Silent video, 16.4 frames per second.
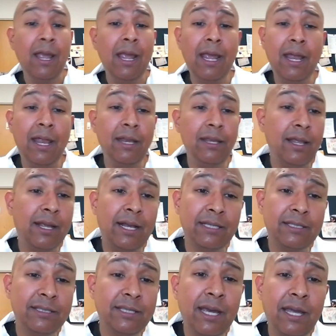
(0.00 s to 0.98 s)
And like
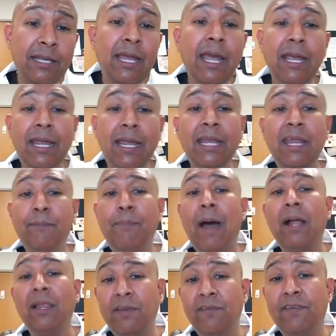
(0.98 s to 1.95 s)
I said, getting
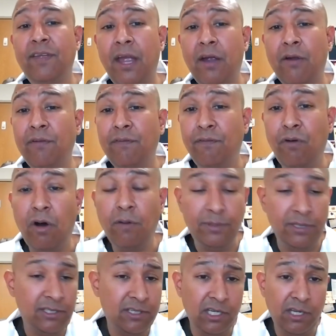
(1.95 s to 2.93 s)
palliative care
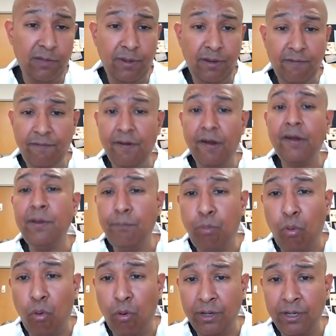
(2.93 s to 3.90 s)
involved is going to be very
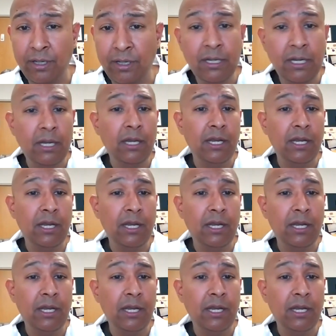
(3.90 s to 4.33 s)
important,